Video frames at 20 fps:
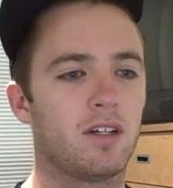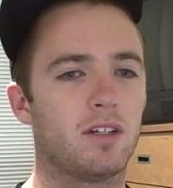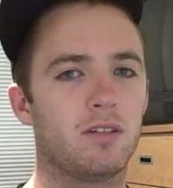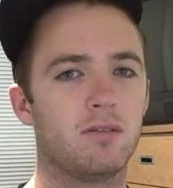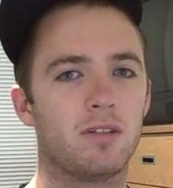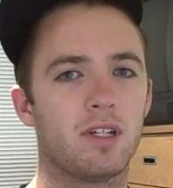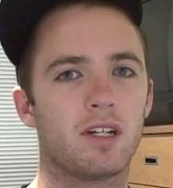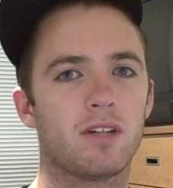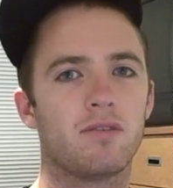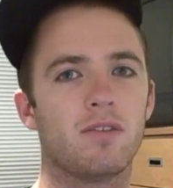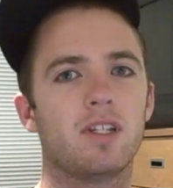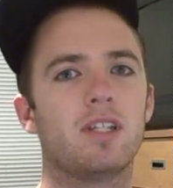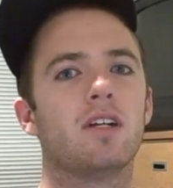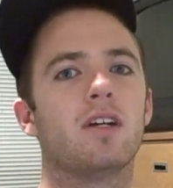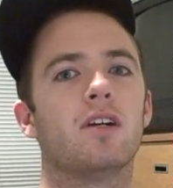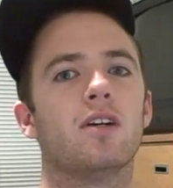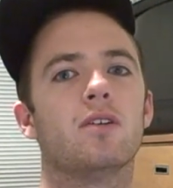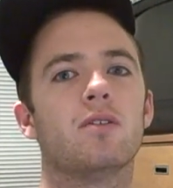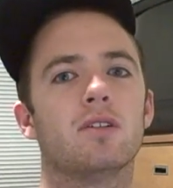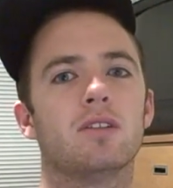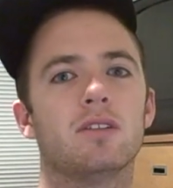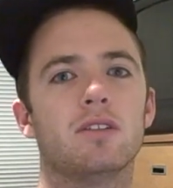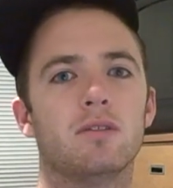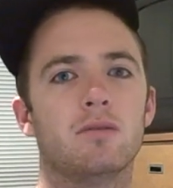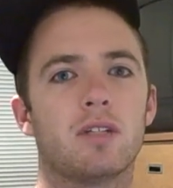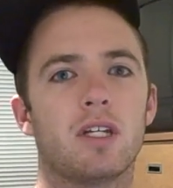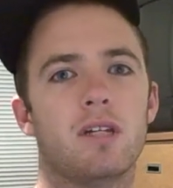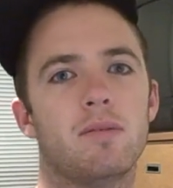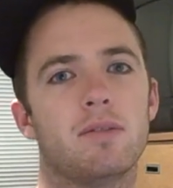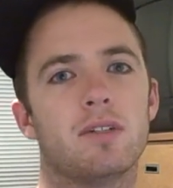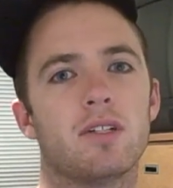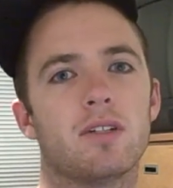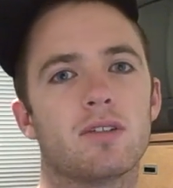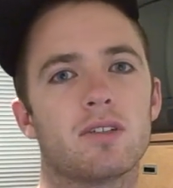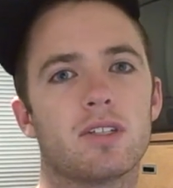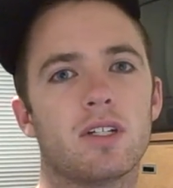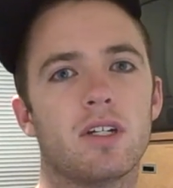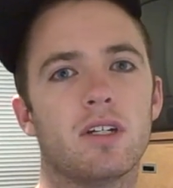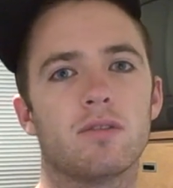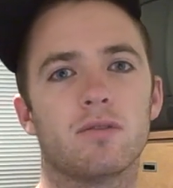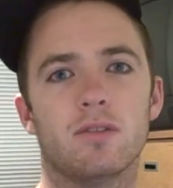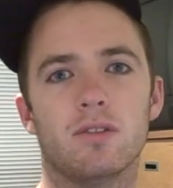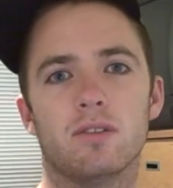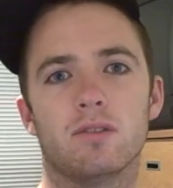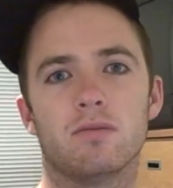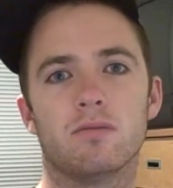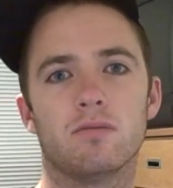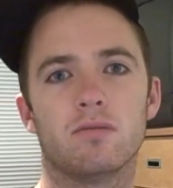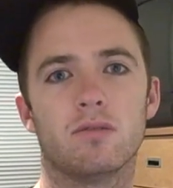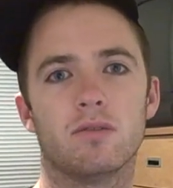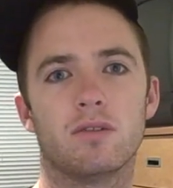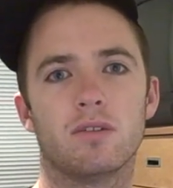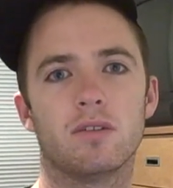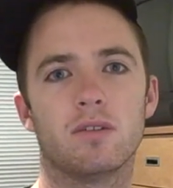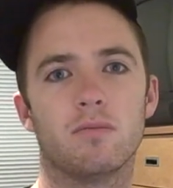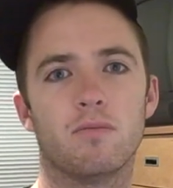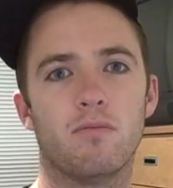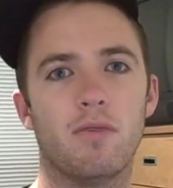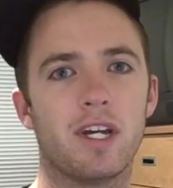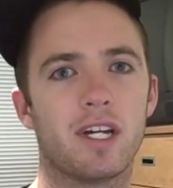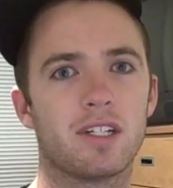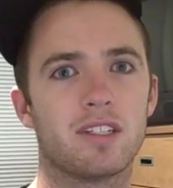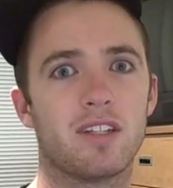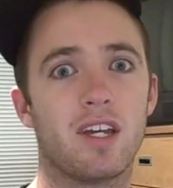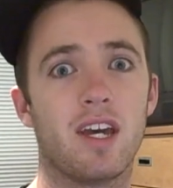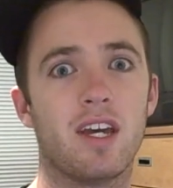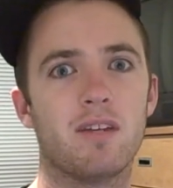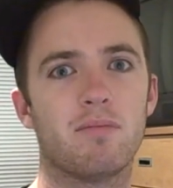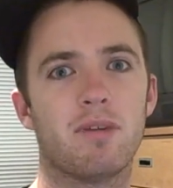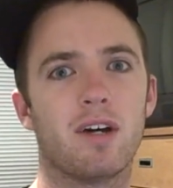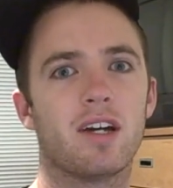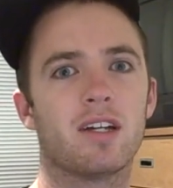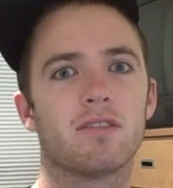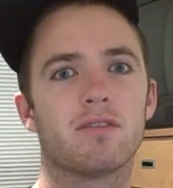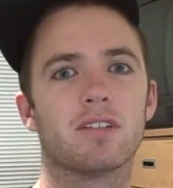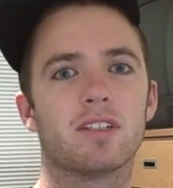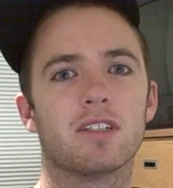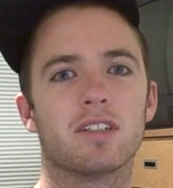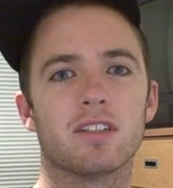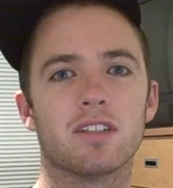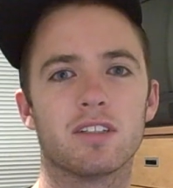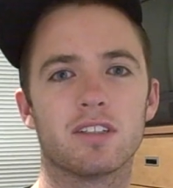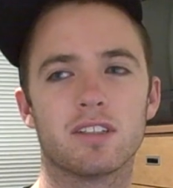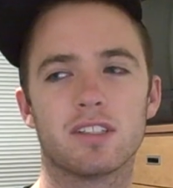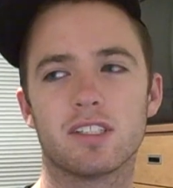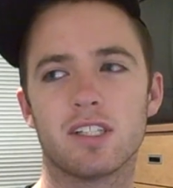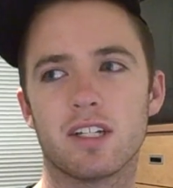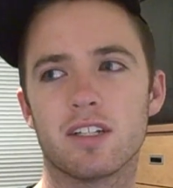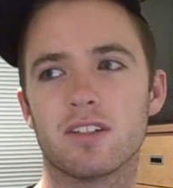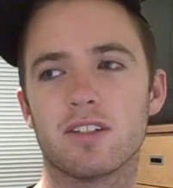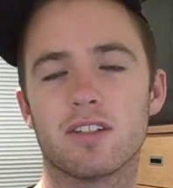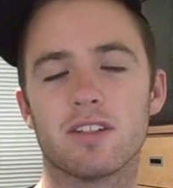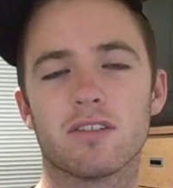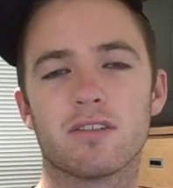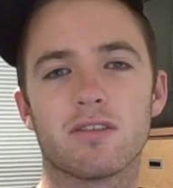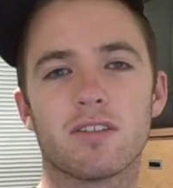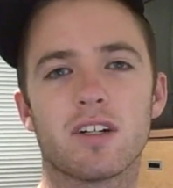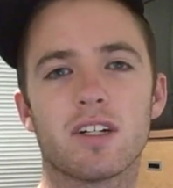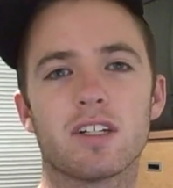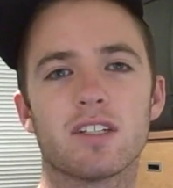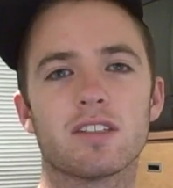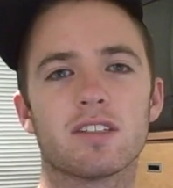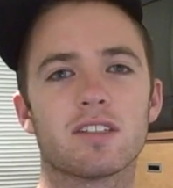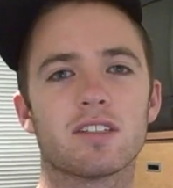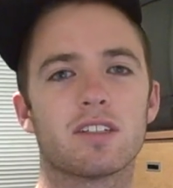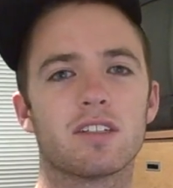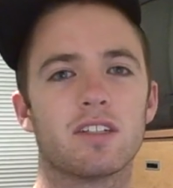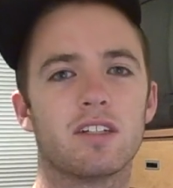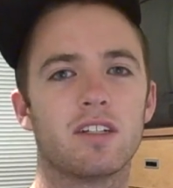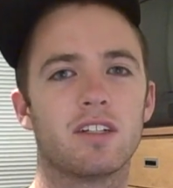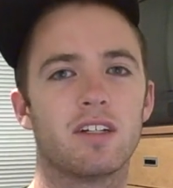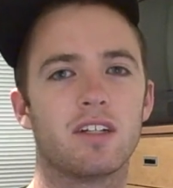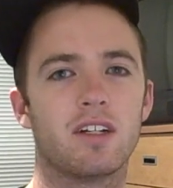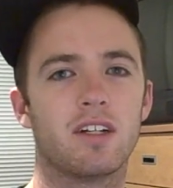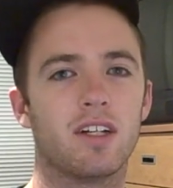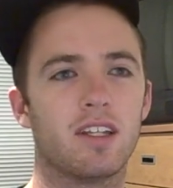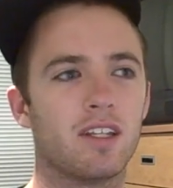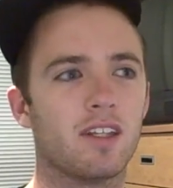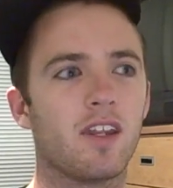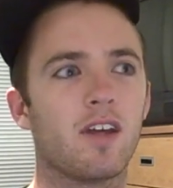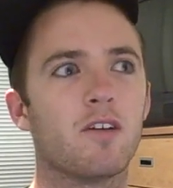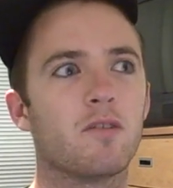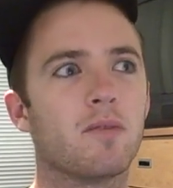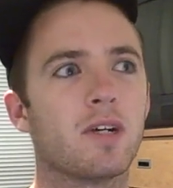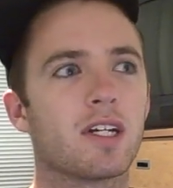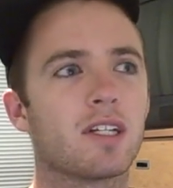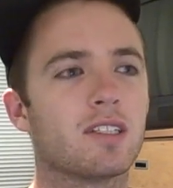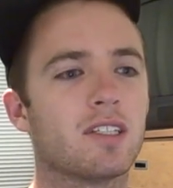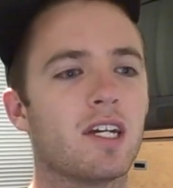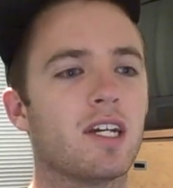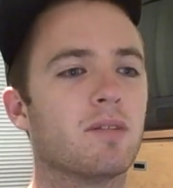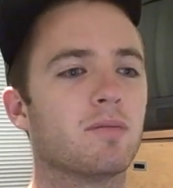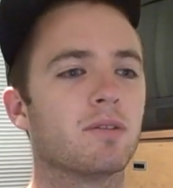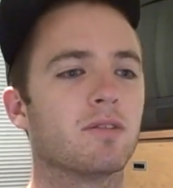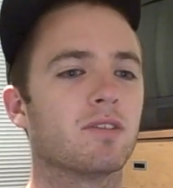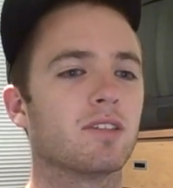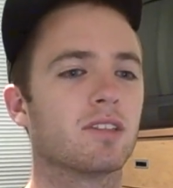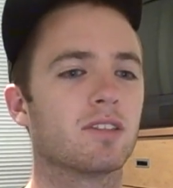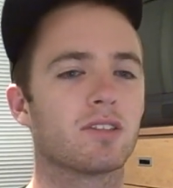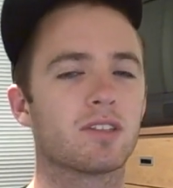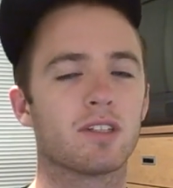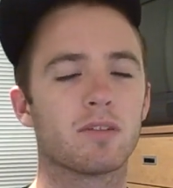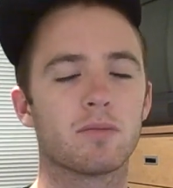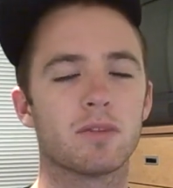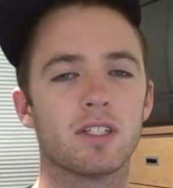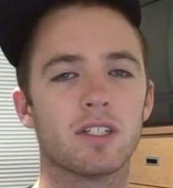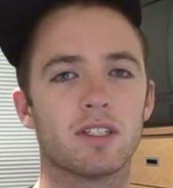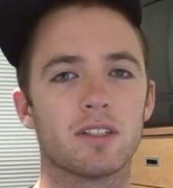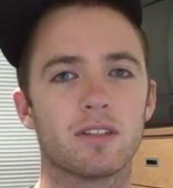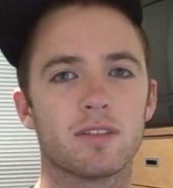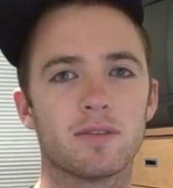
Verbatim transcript: you take a video and you would keep it to yourself, or you make a tape out of it and send it to your friends, and then they would make a tape of it or something.